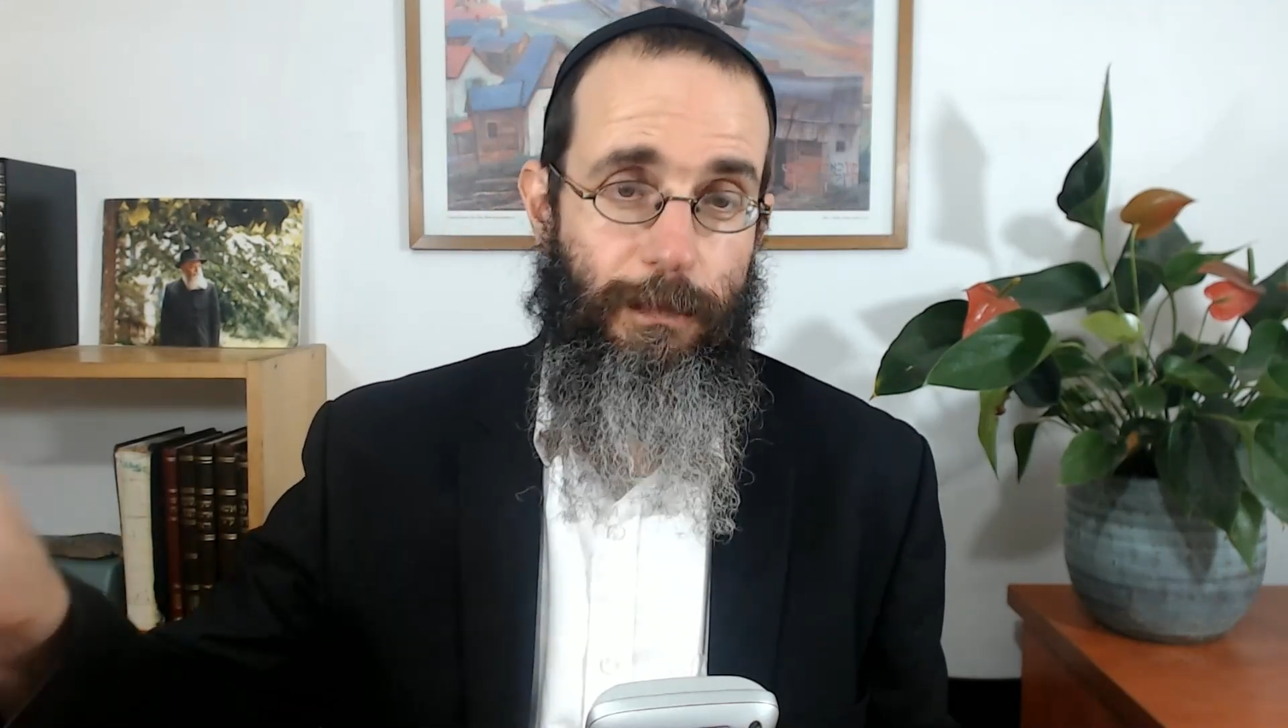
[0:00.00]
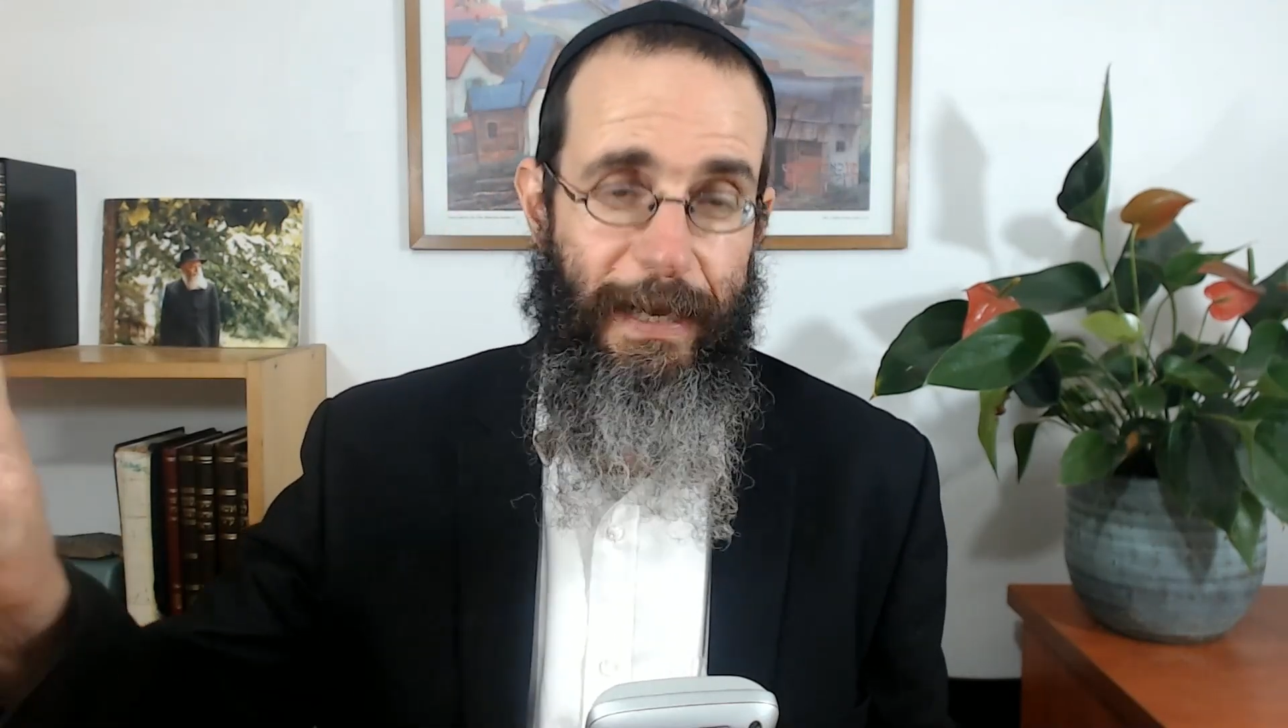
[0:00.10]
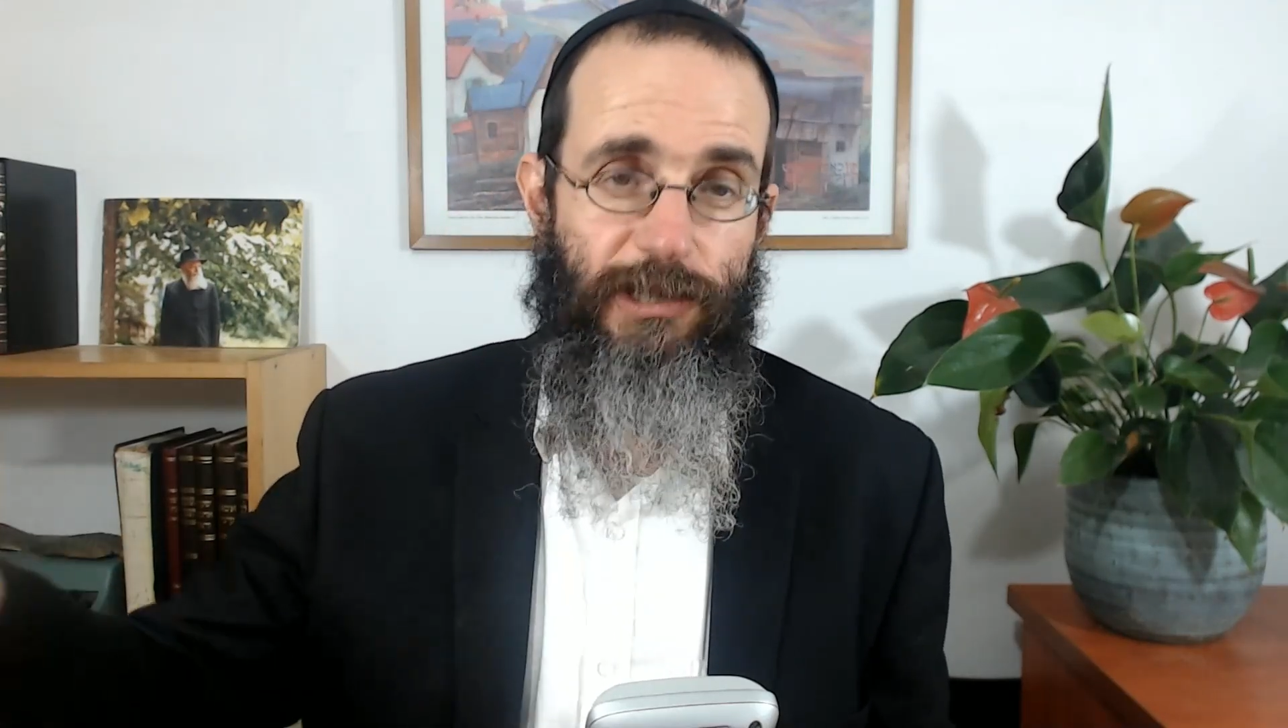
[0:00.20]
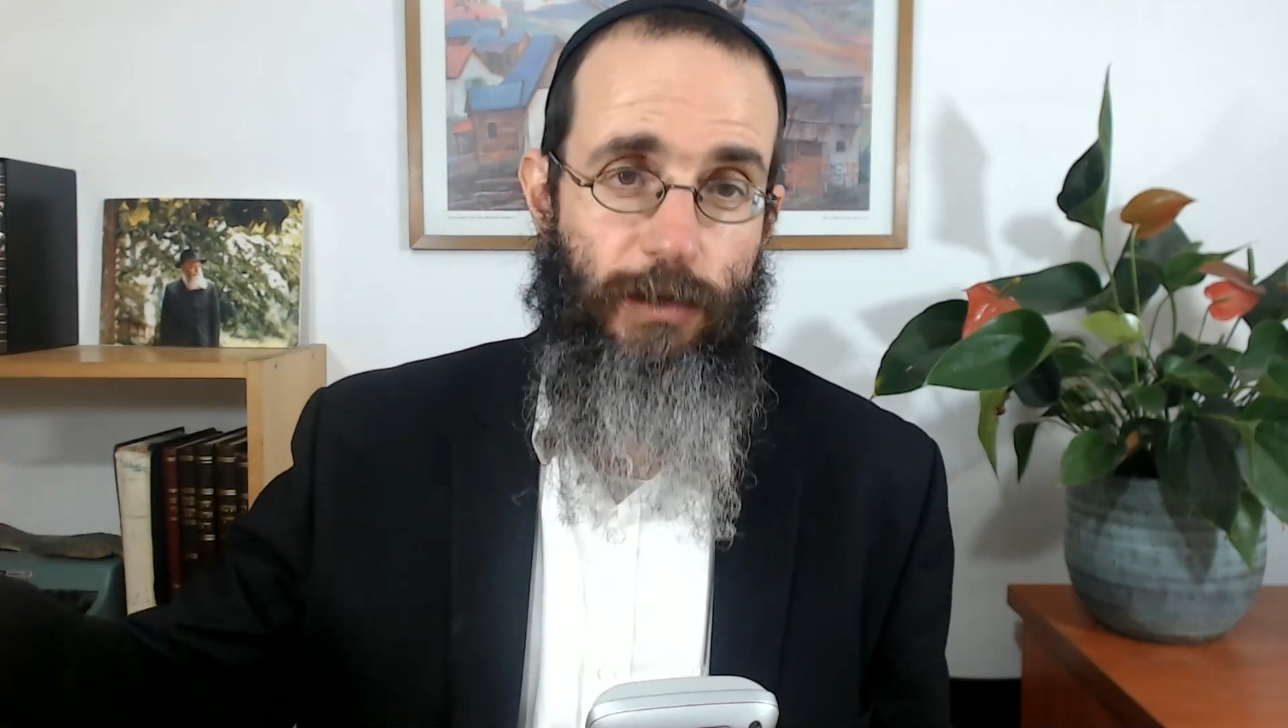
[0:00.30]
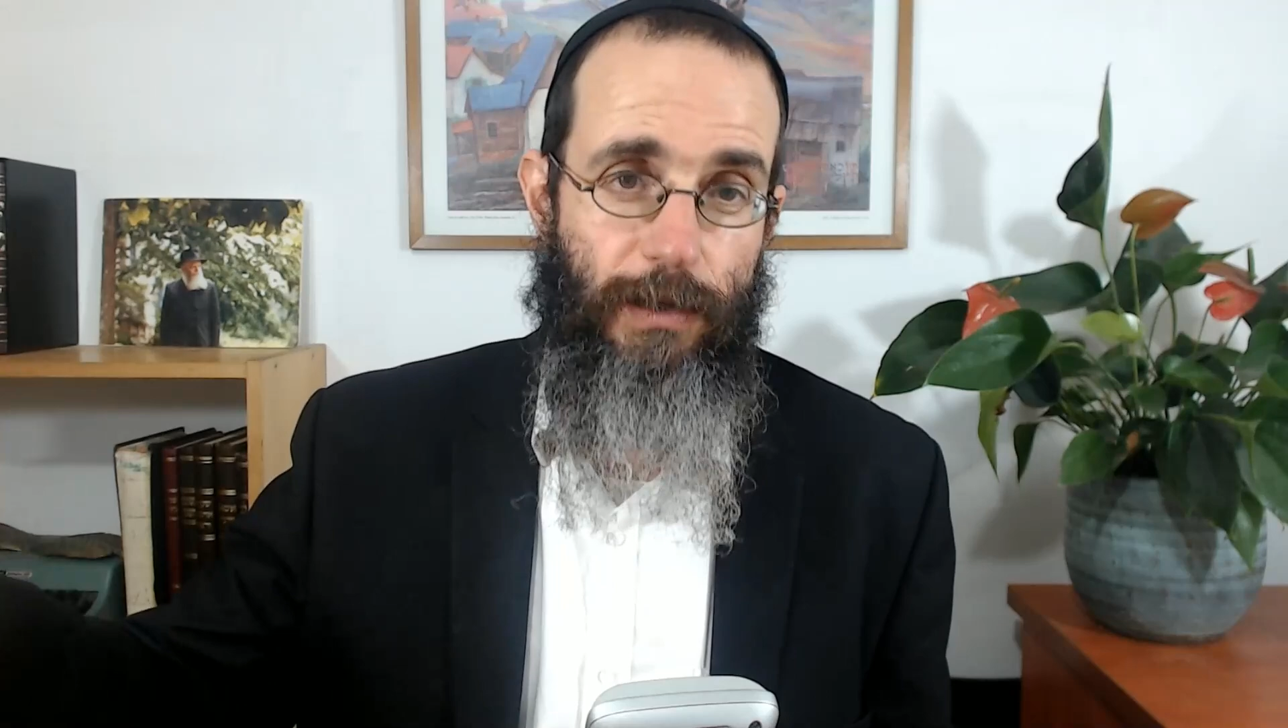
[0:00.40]

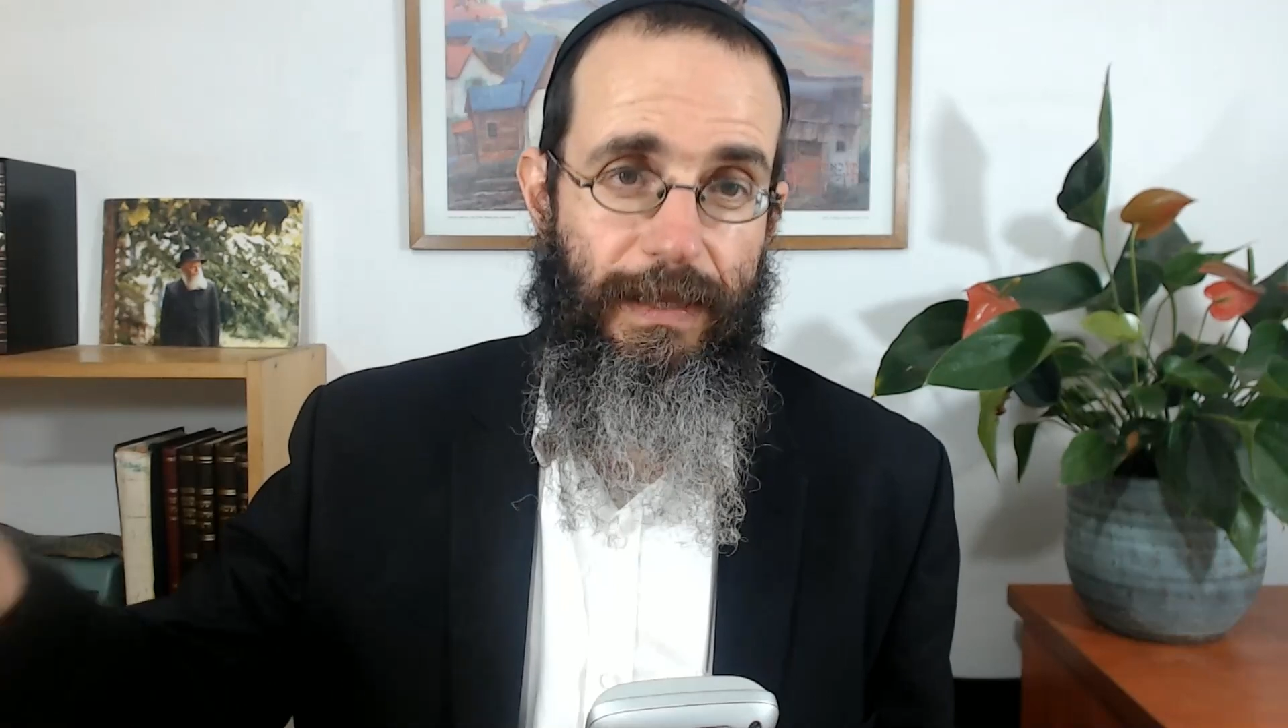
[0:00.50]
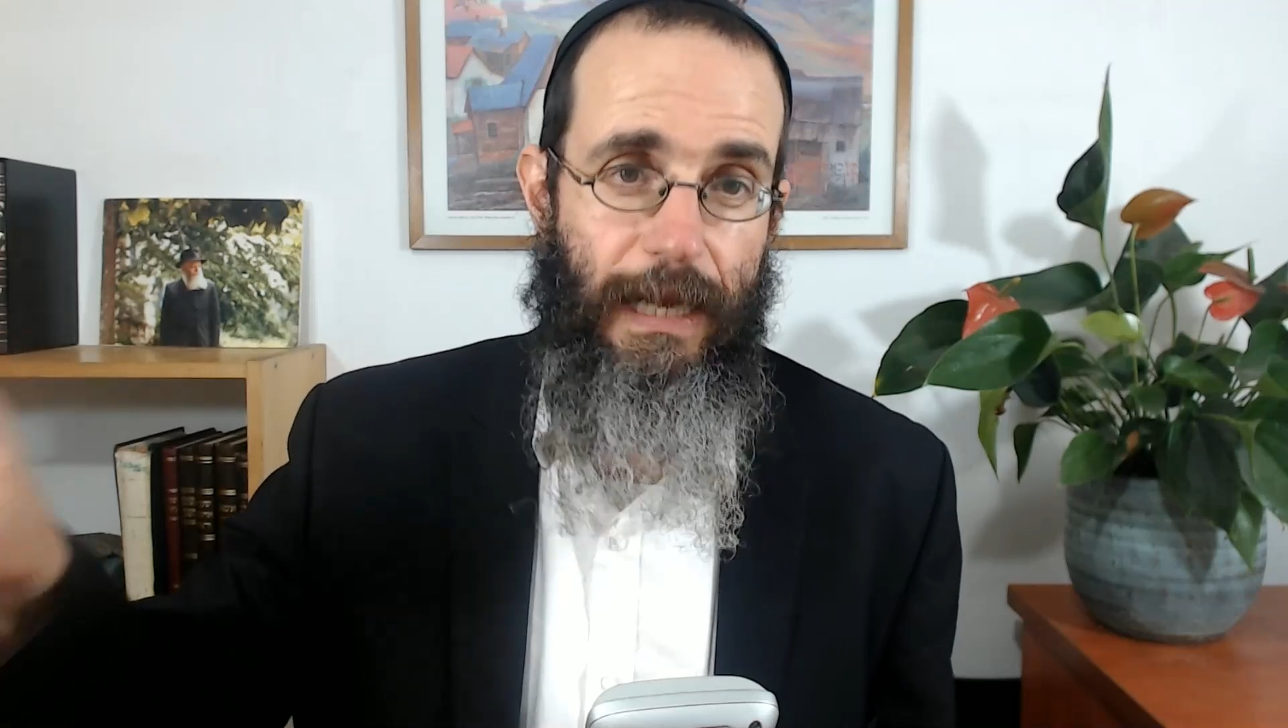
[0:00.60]
make sure